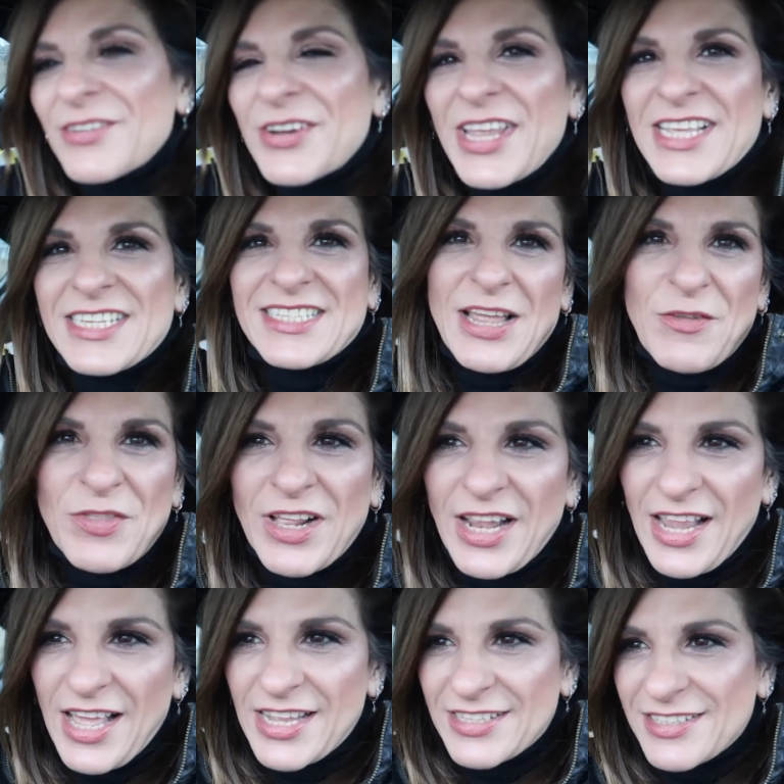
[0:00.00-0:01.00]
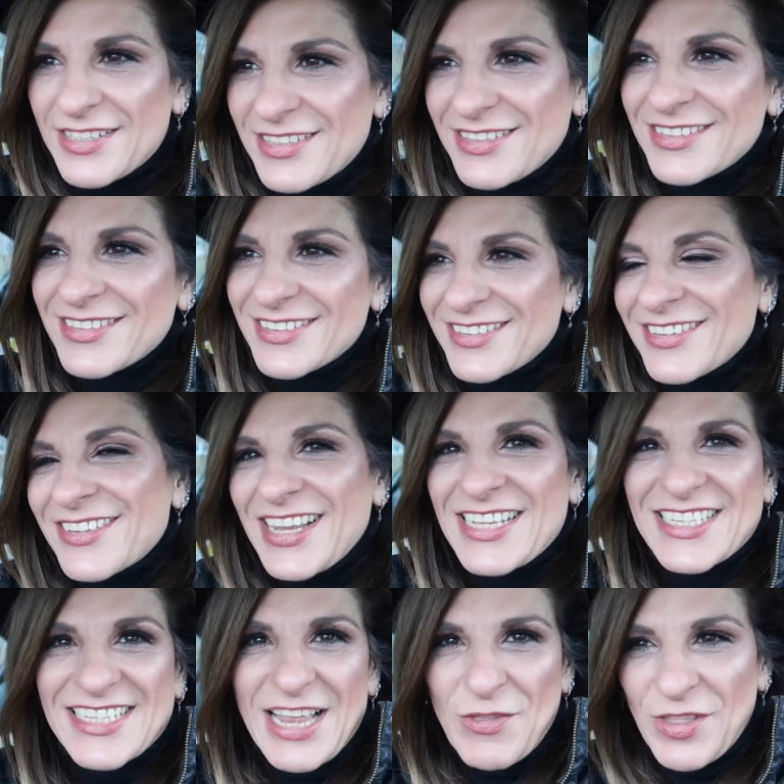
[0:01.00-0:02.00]
Okay, it's down the Clyde. Okay,
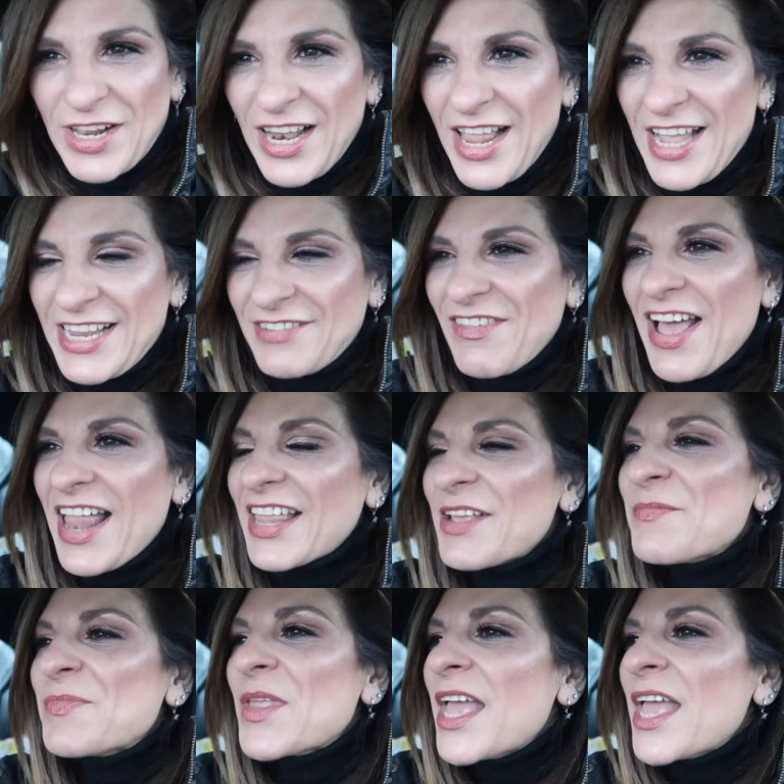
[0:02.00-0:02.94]
it's down the Clyde Valley.